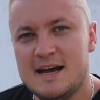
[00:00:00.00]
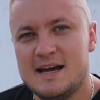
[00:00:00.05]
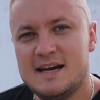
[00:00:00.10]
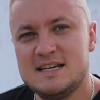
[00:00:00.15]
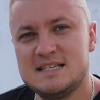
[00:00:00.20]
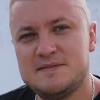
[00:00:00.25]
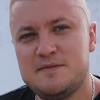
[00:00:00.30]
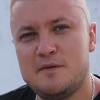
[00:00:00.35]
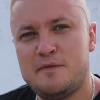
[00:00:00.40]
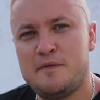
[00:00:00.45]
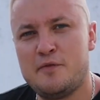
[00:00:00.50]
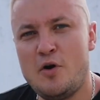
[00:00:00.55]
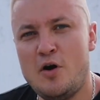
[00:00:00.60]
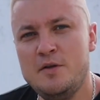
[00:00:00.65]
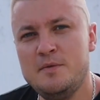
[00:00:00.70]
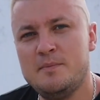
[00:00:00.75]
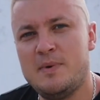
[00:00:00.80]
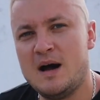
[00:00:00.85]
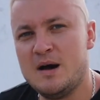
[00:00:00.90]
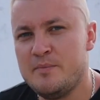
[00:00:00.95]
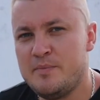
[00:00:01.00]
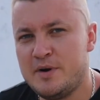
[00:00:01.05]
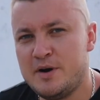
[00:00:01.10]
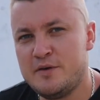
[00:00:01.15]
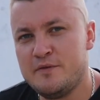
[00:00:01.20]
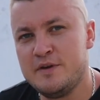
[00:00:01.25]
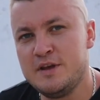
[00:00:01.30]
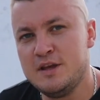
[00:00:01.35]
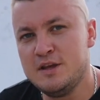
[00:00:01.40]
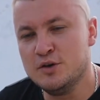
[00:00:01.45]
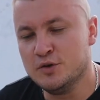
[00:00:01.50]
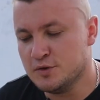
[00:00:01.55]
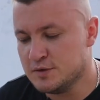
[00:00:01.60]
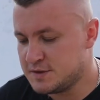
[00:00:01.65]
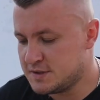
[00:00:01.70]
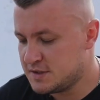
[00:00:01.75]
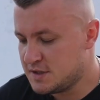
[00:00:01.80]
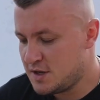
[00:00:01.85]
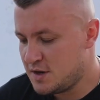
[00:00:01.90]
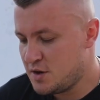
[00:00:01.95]
As for front bumper, we
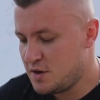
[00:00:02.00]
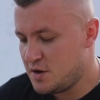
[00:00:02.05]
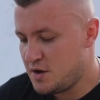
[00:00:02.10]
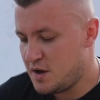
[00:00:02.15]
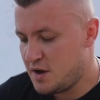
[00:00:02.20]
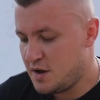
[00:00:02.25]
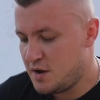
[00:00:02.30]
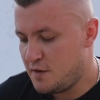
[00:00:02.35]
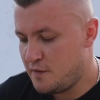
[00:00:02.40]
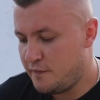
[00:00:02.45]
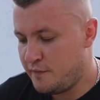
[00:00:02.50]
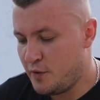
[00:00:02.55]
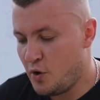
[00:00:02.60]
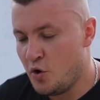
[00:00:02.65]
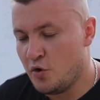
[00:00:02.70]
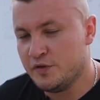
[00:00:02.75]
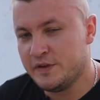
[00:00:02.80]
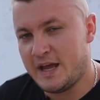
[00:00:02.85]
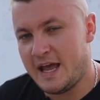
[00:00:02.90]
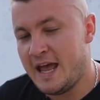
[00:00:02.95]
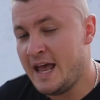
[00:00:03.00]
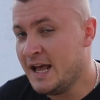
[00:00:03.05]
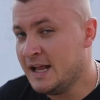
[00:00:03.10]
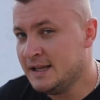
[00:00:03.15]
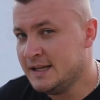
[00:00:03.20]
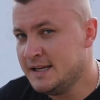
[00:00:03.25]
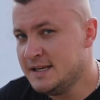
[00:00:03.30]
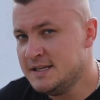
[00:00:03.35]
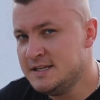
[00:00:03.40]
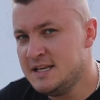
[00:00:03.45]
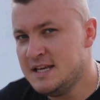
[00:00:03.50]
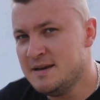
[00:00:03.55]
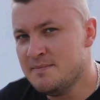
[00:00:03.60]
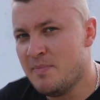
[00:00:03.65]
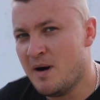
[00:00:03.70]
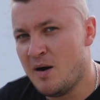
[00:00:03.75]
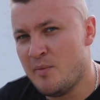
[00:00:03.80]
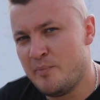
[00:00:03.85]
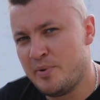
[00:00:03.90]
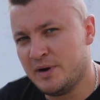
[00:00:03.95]
use front LED
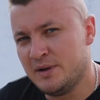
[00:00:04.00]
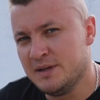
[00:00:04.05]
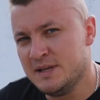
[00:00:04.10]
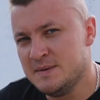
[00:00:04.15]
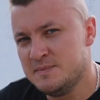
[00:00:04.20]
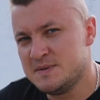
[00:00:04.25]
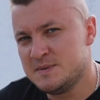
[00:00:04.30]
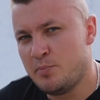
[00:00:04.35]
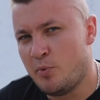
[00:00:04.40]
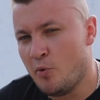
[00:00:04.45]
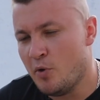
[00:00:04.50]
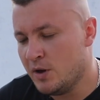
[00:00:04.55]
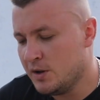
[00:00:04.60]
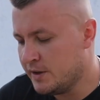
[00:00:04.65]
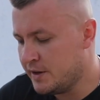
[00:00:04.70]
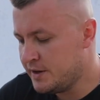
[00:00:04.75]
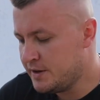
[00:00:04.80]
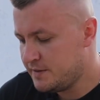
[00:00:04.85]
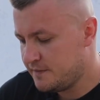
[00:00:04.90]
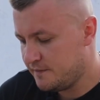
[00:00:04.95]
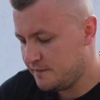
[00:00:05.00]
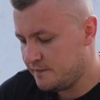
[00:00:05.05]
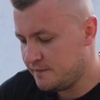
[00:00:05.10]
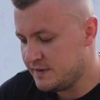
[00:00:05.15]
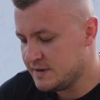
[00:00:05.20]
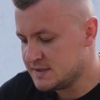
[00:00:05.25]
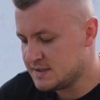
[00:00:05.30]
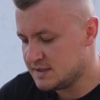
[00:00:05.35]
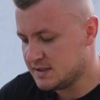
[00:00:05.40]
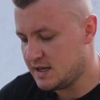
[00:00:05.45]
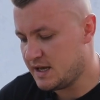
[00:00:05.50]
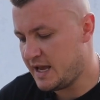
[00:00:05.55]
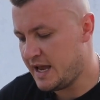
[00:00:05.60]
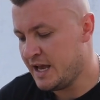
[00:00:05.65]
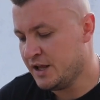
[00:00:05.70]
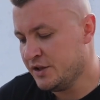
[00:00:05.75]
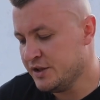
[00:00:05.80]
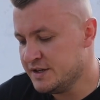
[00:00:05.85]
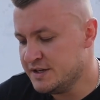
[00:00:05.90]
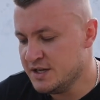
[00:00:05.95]
bumper lip spoiler with
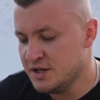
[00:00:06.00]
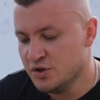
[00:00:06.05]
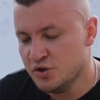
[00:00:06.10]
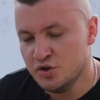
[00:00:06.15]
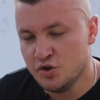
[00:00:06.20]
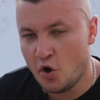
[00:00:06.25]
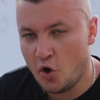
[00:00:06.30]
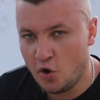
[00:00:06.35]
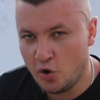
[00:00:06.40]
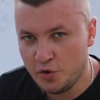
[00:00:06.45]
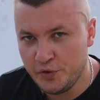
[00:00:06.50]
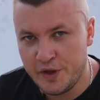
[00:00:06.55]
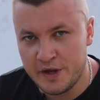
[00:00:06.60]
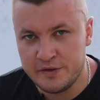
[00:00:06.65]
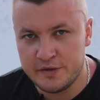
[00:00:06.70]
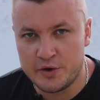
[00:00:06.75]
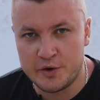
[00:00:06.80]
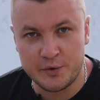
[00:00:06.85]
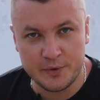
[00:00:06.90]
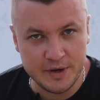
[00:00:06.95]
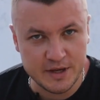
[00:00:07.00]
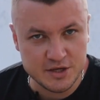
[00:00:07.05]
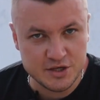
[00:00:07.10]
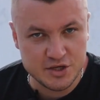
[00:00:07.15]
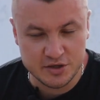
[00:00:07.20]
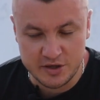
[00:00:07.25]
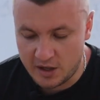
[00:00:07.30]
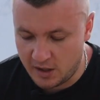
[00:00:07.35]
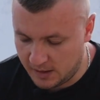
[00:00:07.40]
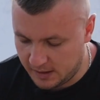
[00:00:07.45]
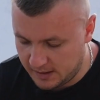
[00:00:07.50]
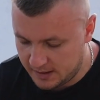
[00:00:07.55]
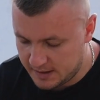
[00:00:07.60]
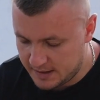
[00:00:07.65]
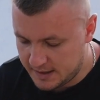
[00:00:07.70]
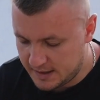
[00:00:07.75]
LED Nolden original.